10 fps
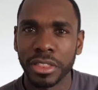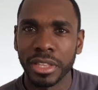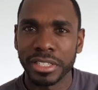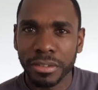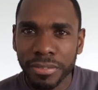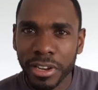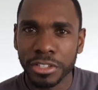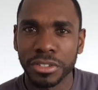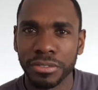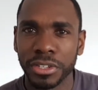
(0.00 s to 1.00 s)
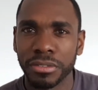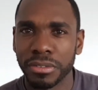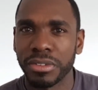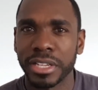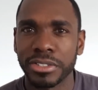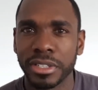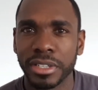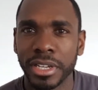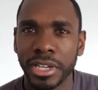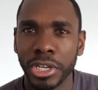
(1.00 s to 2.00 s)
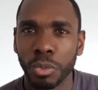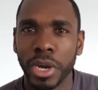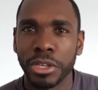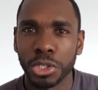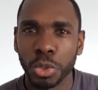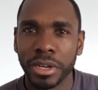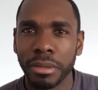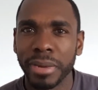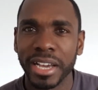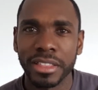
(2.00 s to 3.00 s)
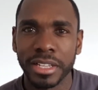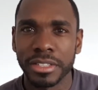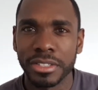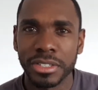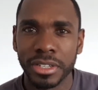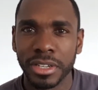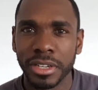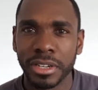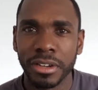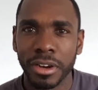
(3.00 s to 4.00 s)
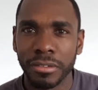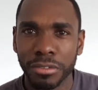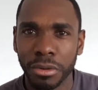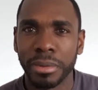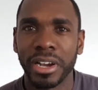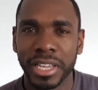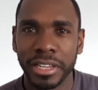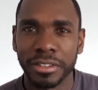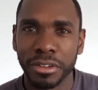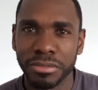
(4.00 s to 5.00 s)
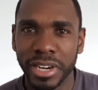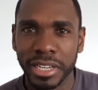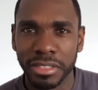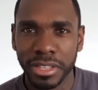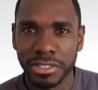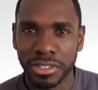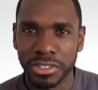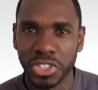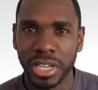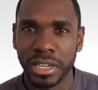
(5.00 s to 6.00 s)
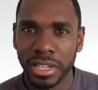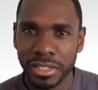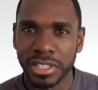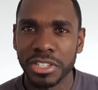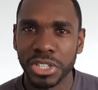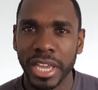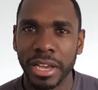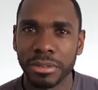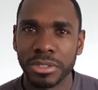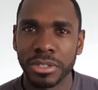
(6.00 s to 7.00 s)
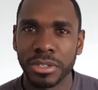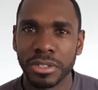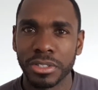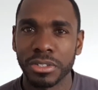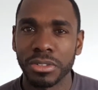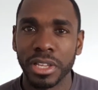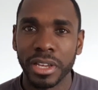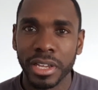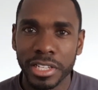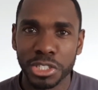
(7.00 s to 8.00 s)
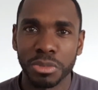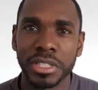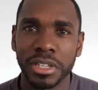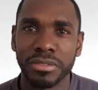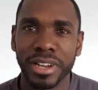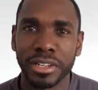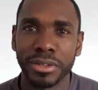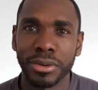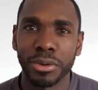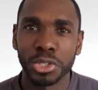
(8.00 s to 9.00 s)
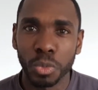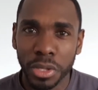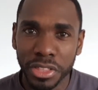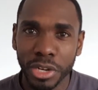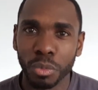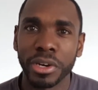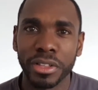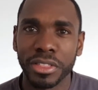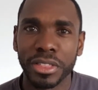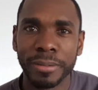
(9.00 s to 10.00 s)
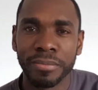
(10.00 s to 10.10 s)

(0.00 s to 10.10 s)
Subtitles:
It's a philosophy of investing where you're trying to buy things for a bargain. You're finding things that are selling at a discount to their intrinsic value or to what they're worth.